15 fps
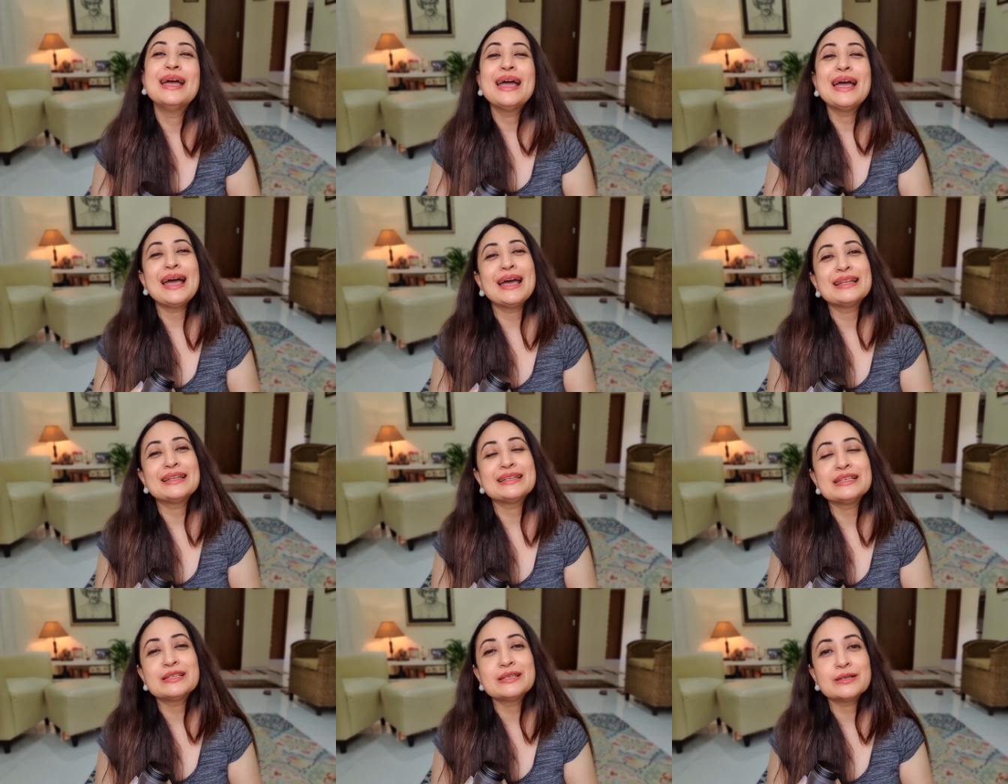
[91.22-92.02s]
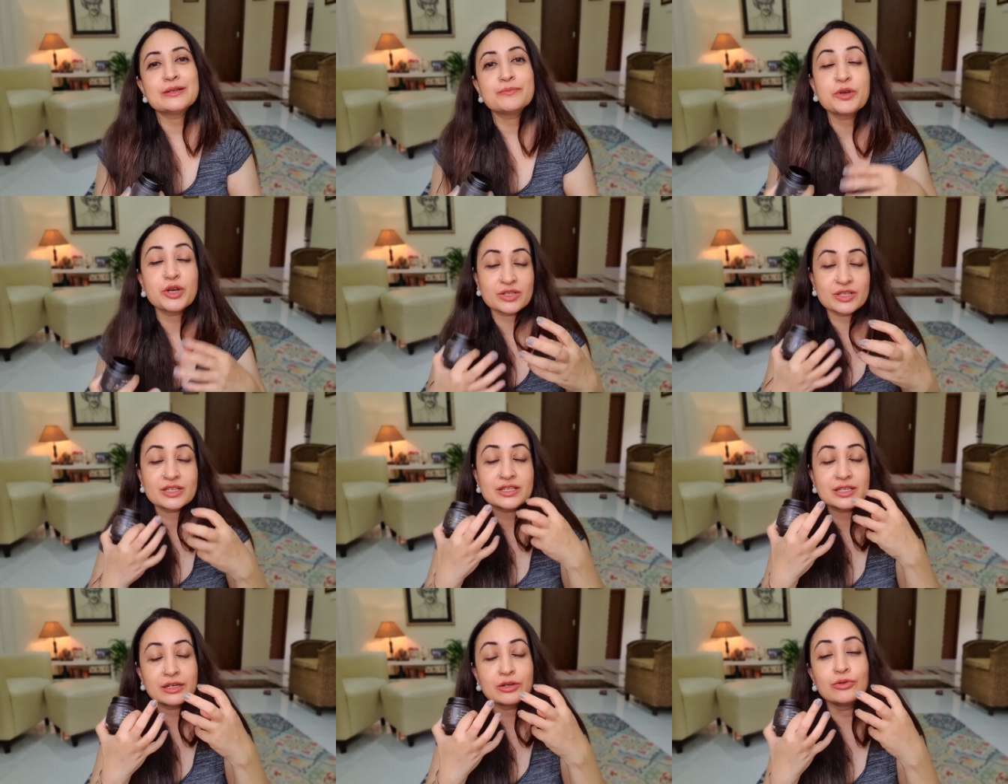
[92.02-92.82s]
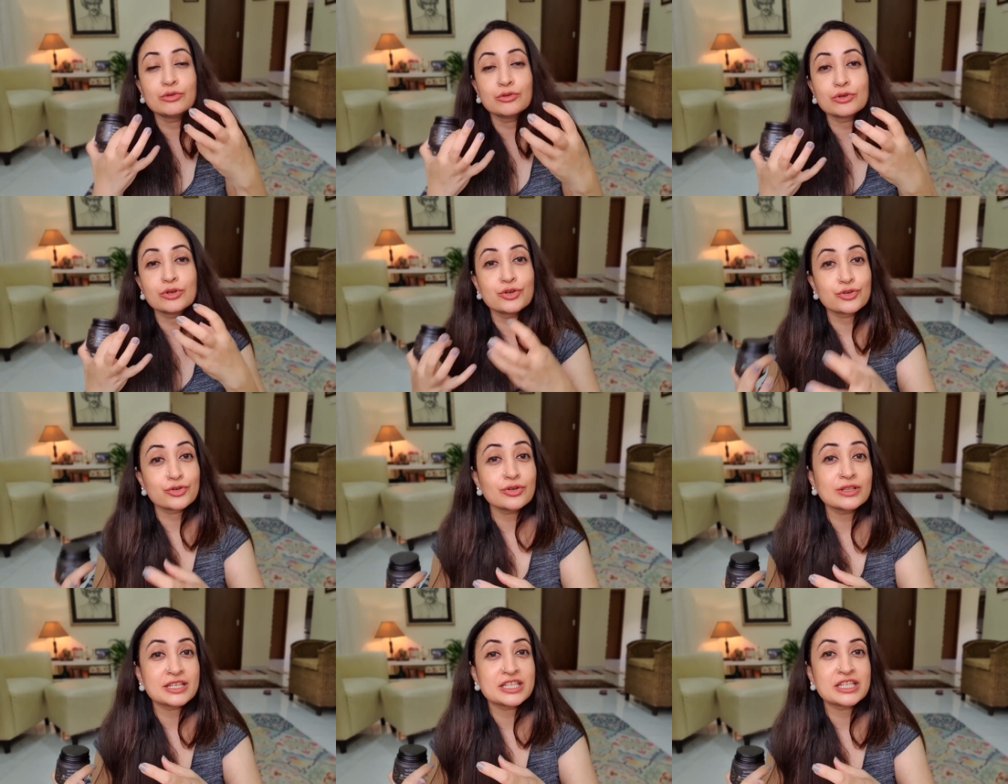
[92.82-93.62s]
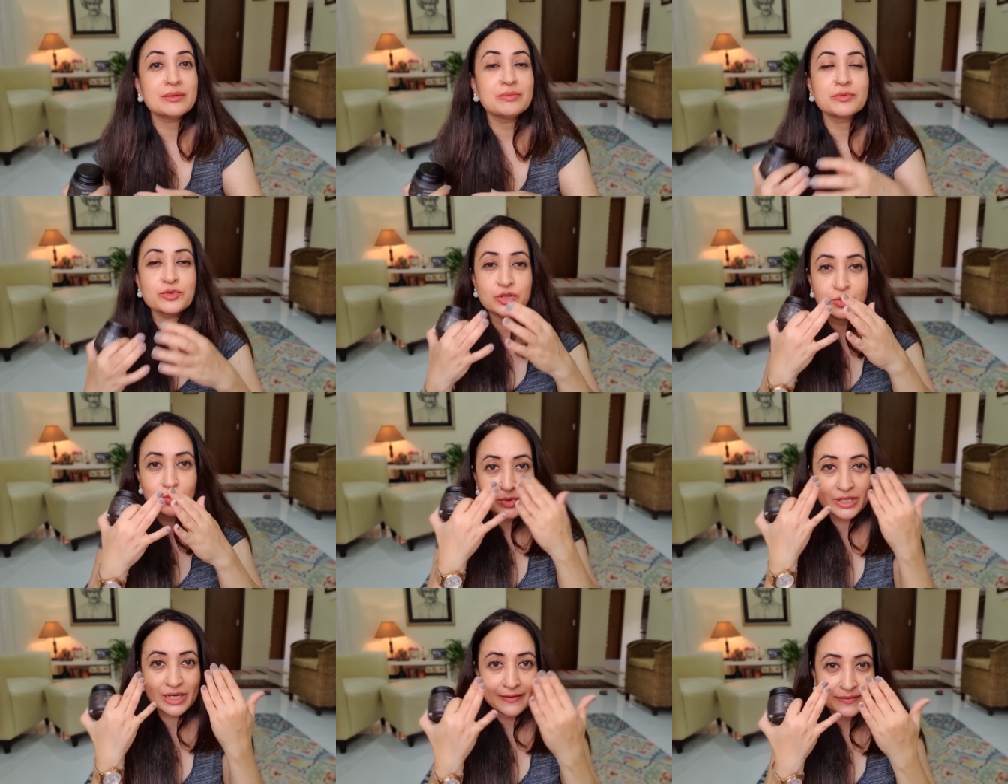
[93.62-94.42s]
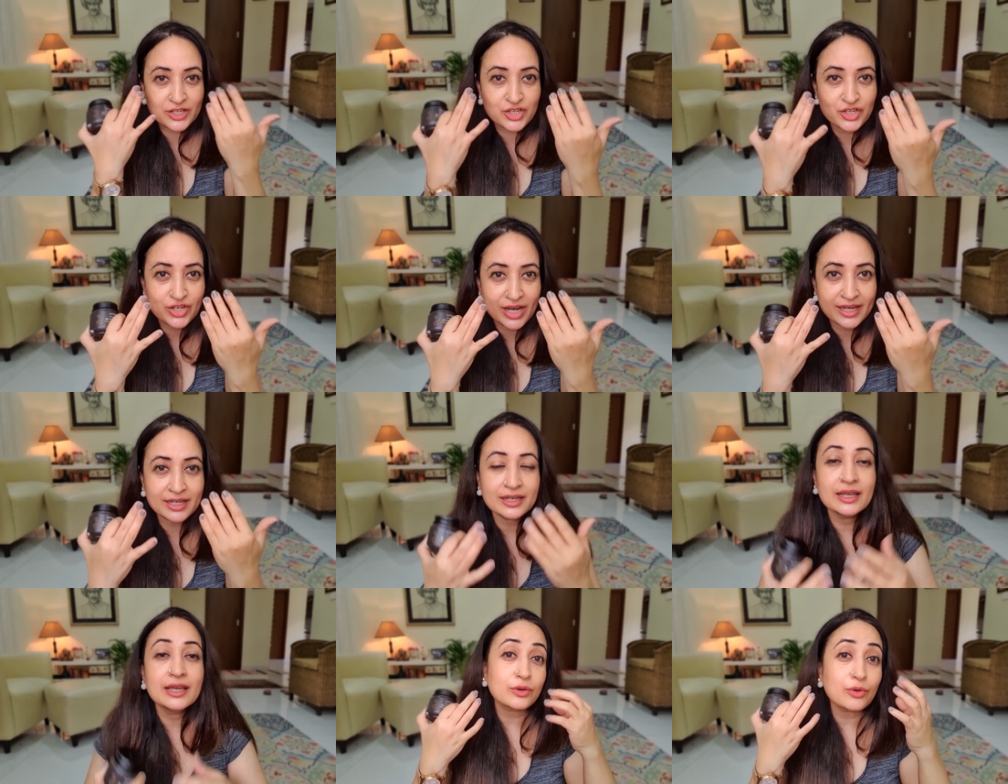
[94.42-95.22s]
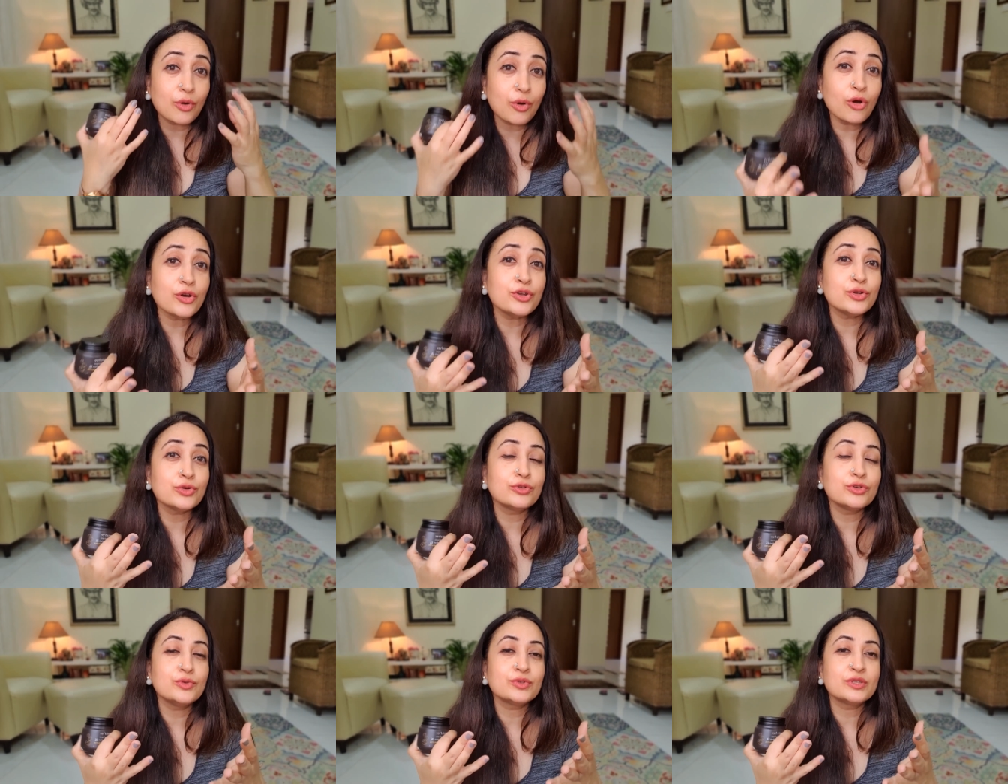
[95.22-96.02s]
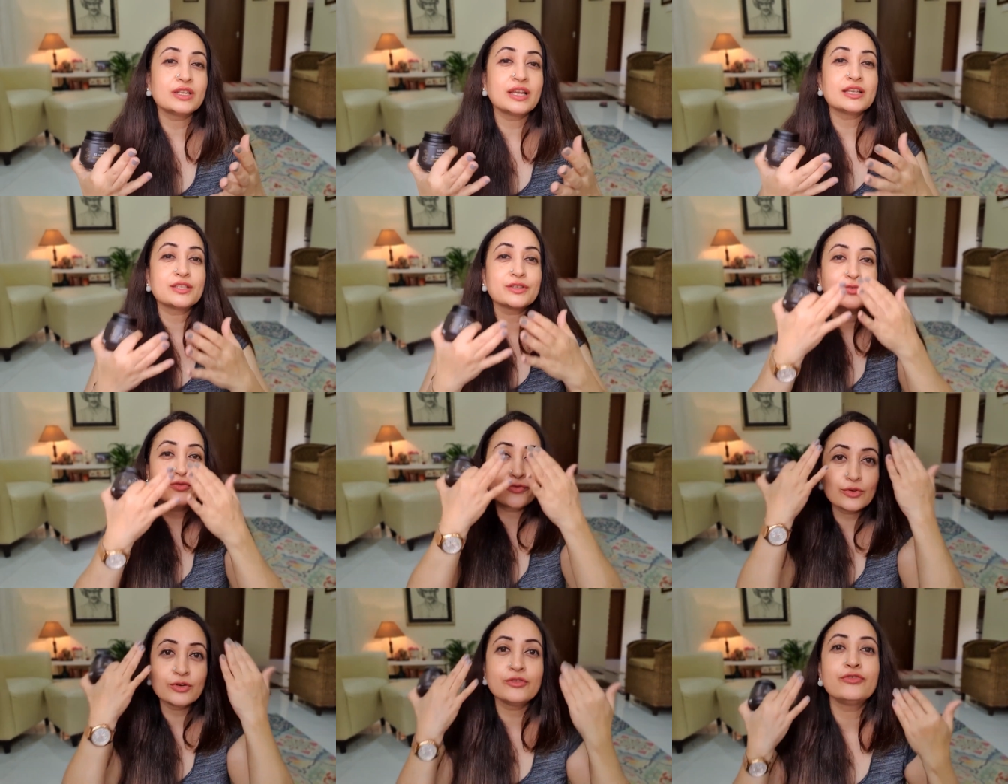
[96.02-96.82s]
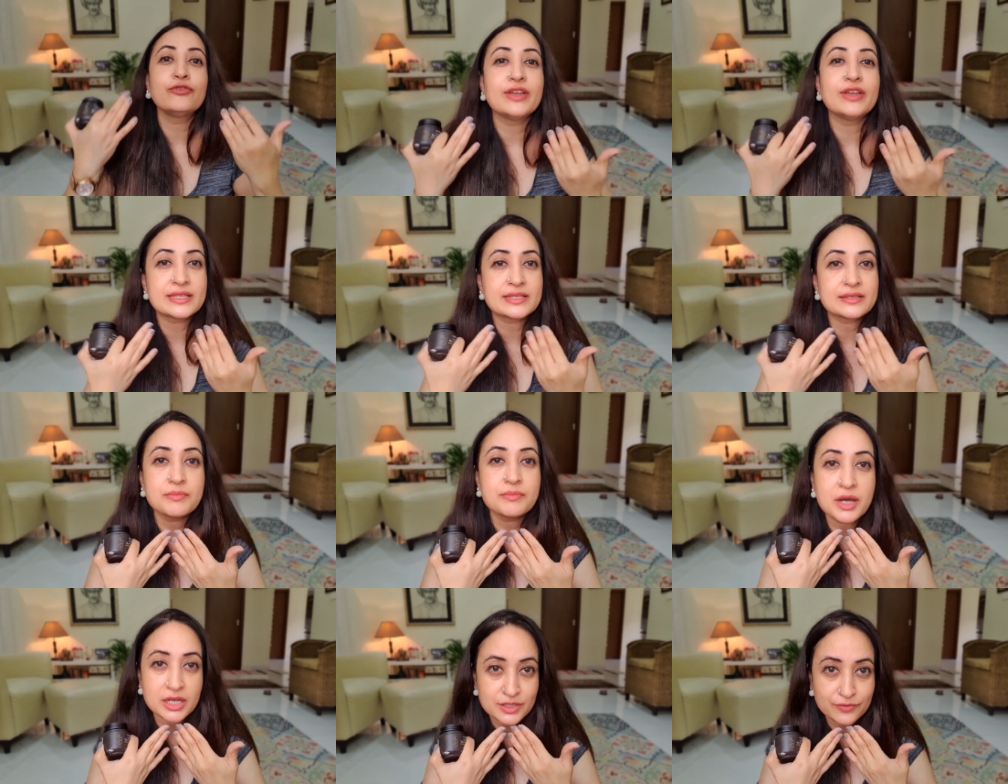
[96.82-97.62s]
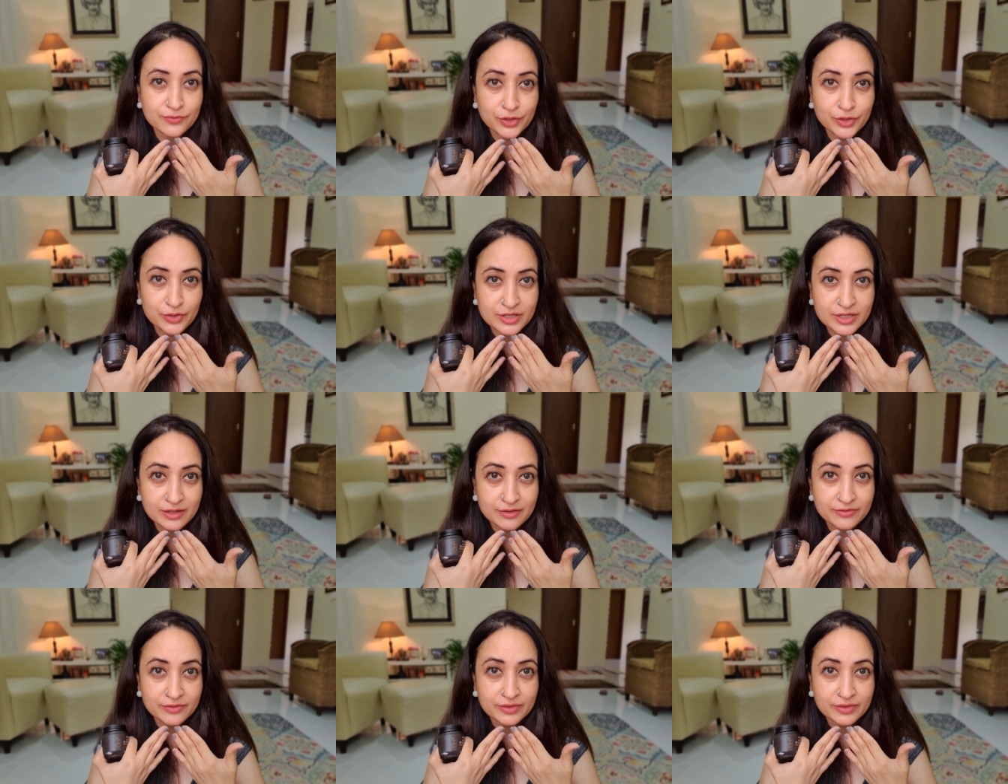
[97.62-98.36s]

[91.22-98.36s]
and uh, because it's going to control the sebum so you won't have that shine or you could use it as a full face mask for yourself